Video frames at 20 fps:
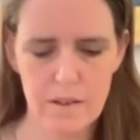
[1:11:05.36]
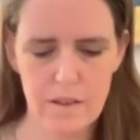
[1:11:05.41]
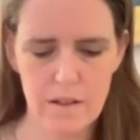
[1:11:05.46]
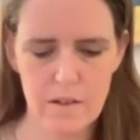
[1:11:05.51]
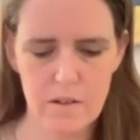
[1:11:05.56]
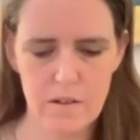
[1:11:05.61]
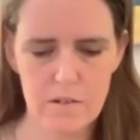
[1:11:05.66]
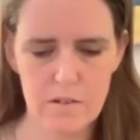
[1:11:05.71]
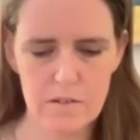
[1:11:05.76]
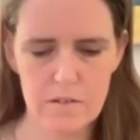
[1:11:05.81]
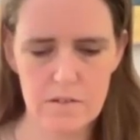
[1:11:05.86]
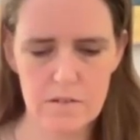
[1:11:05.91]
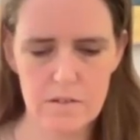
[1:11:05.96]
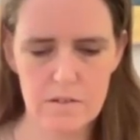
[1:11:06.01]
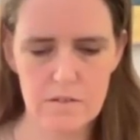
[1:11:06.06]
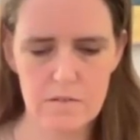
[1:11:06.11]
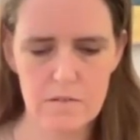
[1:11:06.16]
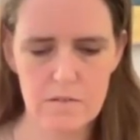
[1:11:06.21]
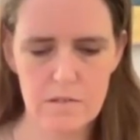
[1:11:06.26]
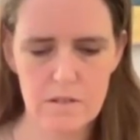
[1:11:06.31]
then
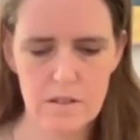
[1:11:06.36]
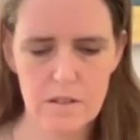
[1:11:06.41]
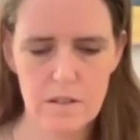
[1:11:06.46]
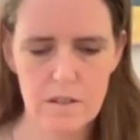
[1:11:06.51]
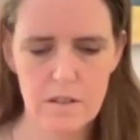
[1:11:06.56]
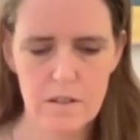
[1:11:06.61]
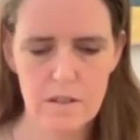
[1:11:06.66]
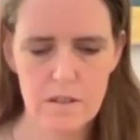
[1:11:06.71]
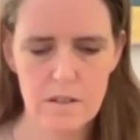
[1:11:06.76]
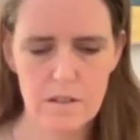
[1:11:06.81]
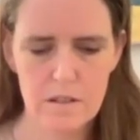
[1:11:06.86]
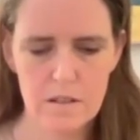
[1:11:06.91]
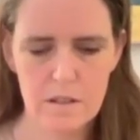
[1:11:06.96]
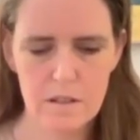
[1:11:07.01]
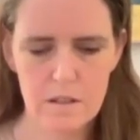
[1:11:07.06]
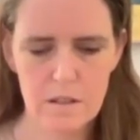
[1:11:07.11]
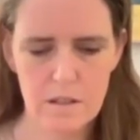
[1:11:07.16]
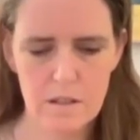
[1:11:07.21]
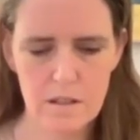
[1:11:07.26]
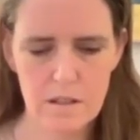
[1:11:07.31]
also
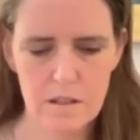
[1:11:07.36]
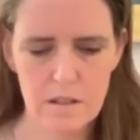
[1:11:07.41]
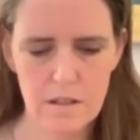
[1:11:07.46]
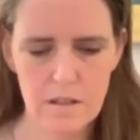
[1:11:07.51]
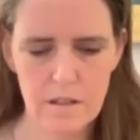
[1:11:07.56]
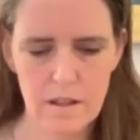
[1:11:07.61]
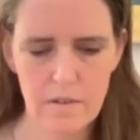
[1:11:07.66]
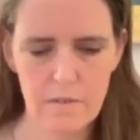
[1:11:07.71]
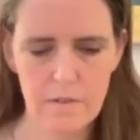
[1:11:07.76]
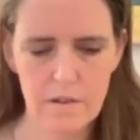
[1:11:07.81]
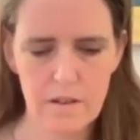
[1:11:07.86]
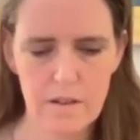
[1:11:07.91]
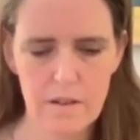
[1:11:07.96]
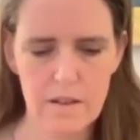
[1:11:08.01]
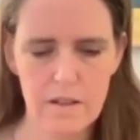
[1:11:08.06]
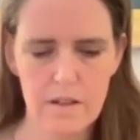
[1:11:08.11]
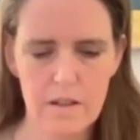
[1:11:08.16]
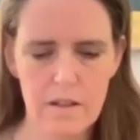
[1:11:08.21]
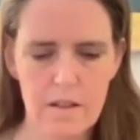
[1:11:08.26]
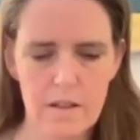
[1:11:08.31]
allowing
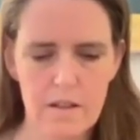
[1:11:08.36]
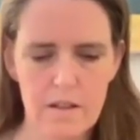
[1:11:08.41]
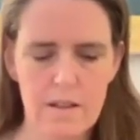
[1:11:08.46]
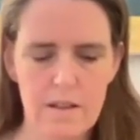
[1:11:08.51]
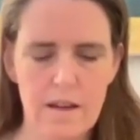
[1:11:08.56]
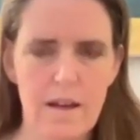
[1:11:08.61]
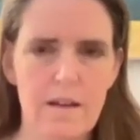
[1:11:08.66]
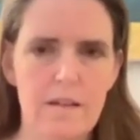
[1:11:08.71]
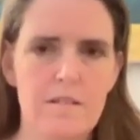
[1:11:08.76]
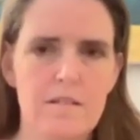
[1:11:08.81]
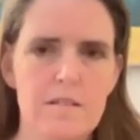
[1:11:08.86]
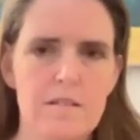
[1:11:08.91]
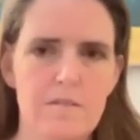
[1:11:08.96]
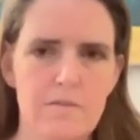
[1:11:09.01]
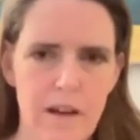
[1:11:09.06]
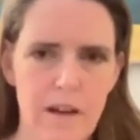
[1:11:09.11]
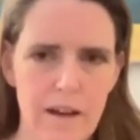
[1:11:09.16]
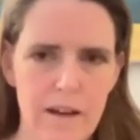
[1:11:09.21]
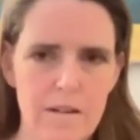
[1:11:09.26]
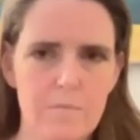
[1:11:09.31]
that
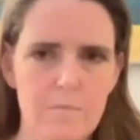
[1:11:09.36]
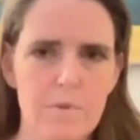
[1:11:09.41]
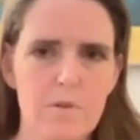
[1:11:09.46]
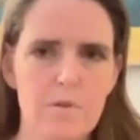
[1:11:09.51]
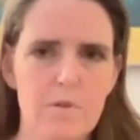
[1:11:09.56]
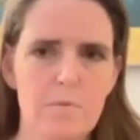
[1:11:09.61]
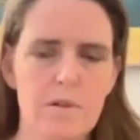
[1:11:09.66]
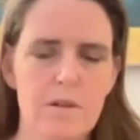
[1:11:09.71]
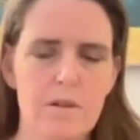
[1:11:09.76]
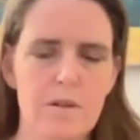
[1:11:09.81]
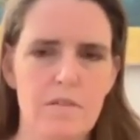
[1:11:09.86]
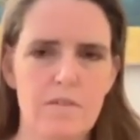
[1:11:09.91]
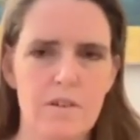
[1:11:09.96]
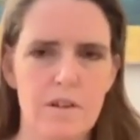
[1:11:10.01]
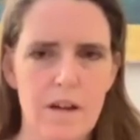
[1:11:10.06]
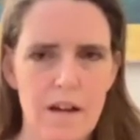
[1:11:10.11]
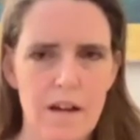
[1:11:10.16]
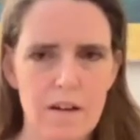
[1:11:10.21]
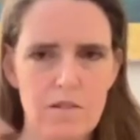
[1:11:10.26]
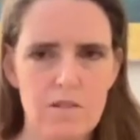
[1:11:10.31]
divine blueprint of our
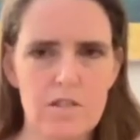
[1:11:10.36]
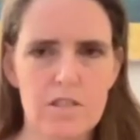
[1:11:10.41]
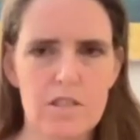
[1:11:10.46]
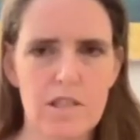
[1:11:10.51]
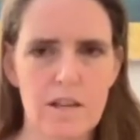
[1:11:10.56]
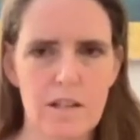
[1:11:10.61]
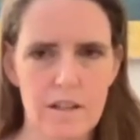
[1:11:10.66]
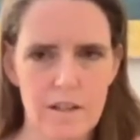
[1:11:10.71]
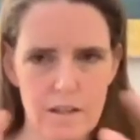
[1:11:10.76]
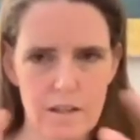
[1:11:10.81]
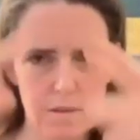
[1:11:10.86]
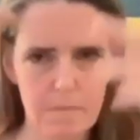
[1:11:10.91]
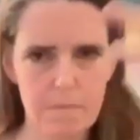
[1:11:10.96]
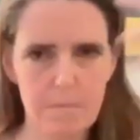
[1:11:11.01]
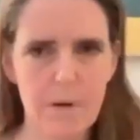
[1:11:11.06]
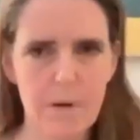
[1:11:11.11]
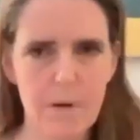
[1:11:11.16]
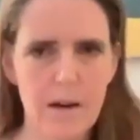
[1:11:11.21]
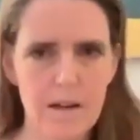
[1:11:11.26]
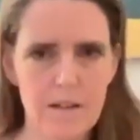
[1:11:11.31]
energetic
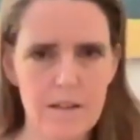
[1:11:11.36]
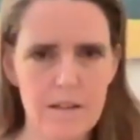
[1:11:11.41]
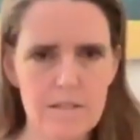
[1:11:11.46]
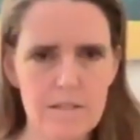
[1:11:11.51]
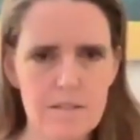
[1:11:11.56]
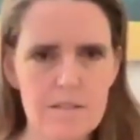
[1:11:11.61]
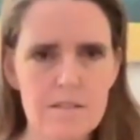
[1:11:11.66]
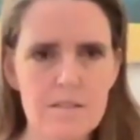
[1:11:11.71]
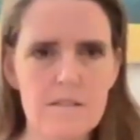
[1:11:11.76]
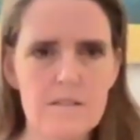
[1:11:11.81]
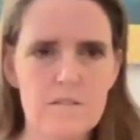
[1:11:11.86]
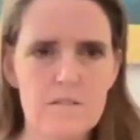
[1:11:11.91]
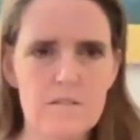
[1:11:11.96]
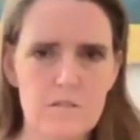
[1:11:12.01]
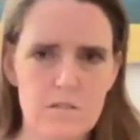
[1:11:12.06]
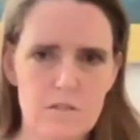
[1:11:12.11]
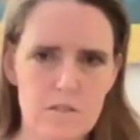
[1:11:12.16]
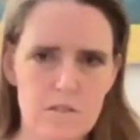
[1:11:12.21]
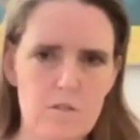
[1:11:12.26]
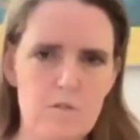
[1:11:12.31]
bodies
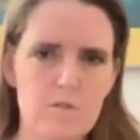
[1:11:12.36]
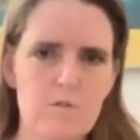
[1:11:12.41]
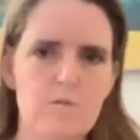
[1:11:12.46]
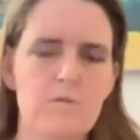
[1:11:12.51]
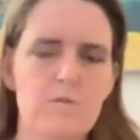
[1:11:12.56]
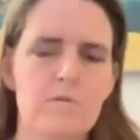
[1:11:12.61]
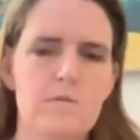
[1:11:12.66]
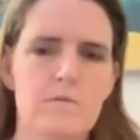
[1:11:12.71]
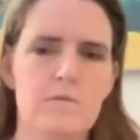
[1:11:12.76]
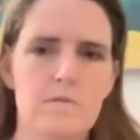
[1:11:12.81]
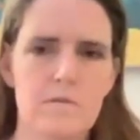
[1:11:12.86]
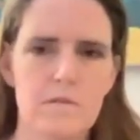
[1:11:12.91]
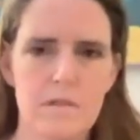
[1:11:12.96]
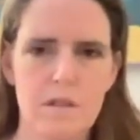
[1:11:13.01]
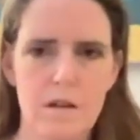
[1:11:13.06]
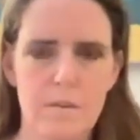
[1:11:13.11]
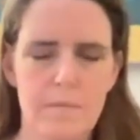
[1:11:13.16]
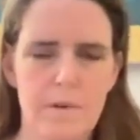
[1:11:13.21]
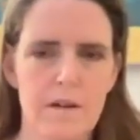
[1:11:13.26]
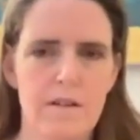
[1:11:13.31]
to
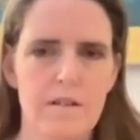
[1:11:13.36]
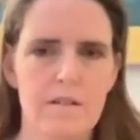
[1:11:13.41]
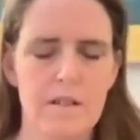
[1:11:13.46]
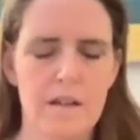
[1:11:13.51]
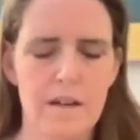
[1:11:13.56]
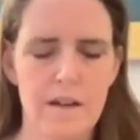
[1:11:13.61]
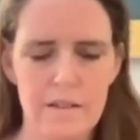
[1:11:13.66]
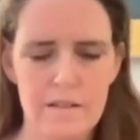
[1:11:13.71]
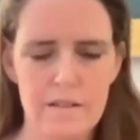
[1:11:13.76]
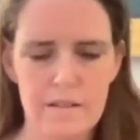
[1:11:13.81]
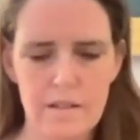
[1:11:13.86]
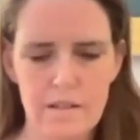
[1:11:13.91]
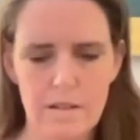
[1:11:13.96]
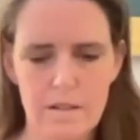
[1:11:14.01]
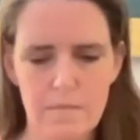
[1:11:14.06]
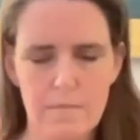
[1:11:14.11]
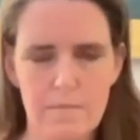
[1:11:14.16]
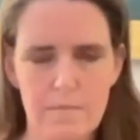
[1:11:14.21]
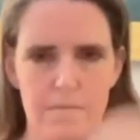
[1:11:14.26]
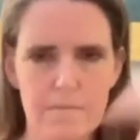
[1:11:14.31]
come online, to
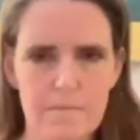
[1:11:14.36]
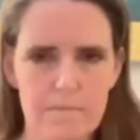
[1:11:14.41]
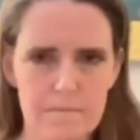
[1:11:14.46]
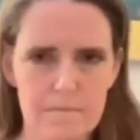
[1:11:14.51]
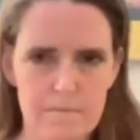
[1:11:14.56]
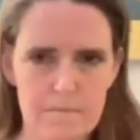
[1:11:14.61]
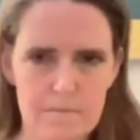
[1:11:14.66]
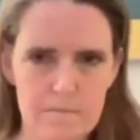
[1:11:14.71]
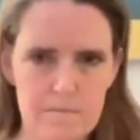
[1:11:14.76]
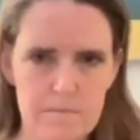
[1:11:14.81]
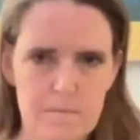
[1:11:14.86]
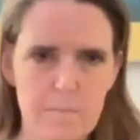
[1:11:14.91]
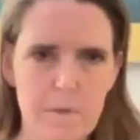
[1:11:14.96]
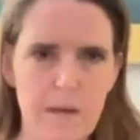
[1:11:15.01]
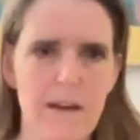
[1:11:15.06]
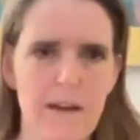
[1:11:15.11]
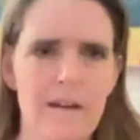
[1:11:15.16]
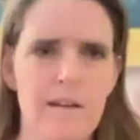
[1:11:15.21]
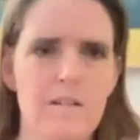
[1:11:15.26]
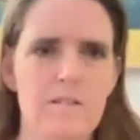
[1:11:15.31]
come
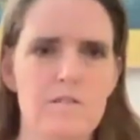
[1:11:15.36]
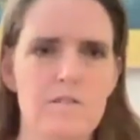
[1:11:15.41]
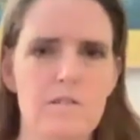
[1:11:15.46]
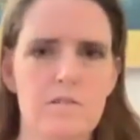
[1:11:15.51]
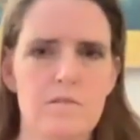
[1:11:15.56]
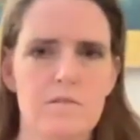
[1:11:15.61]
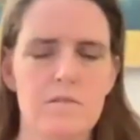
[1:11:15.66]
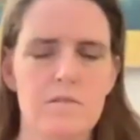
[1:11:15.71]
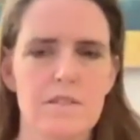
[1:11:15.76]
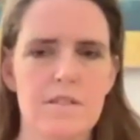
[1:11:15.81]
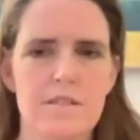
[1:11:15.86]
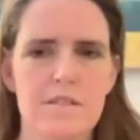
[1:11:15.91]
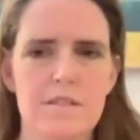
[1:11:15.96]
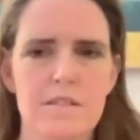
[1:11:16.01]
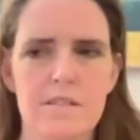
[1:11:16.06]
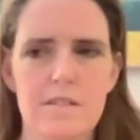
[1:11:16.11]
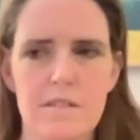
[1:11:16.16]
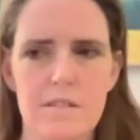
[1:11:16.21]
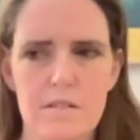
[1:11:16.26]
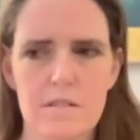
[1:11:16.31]
back into
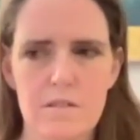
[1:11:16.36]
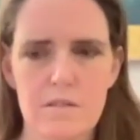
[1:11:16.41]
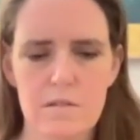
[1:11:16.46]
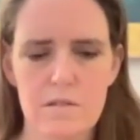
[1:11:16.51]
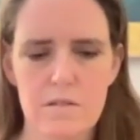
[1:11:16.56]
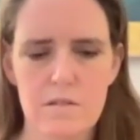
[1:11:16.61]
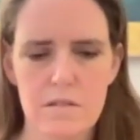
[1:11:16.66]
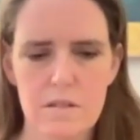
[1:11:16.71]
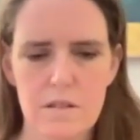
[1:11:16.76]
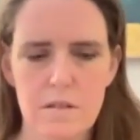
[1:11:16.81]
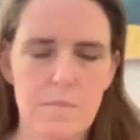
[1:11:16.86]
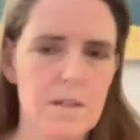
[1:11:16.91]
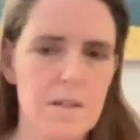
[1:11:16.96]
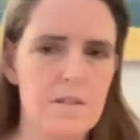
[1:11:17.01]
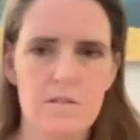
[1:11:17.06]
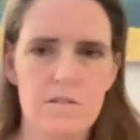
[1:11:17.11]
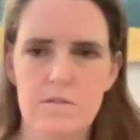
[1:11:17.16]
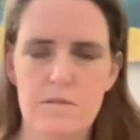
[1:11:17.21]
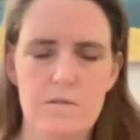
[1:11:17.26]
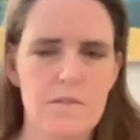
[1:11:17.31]
existence, or come
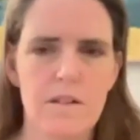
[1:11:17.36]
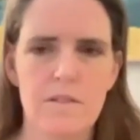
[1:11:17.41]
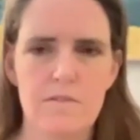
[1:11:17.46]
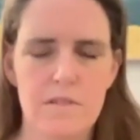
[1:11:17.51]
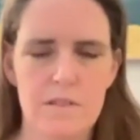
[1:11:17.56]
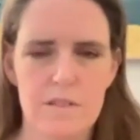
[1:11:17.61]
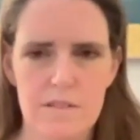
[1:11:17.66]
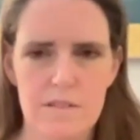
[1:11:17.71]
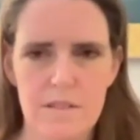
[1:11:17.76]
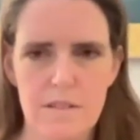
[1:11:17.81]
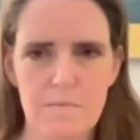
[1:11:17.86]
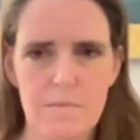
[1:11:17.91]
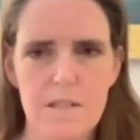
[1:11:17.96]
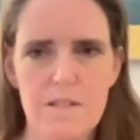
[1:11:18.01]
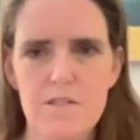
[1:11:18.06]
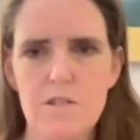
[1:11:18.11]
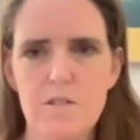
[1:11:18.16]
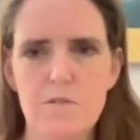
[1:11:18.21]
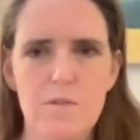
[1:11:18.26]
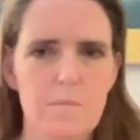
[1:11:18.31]
into it, whatever it is, come
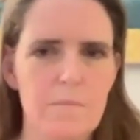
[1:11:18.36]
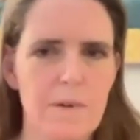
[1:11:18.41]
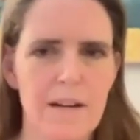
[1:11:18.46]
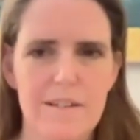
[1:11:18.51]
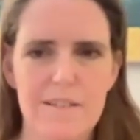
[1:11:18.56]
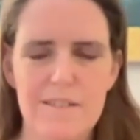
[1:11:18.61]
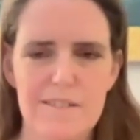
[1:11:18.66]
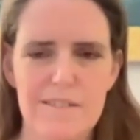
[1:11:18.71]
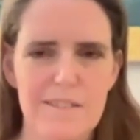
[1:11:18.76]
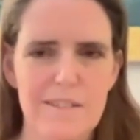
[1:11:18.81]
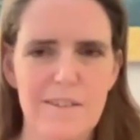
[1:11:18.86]
into or back into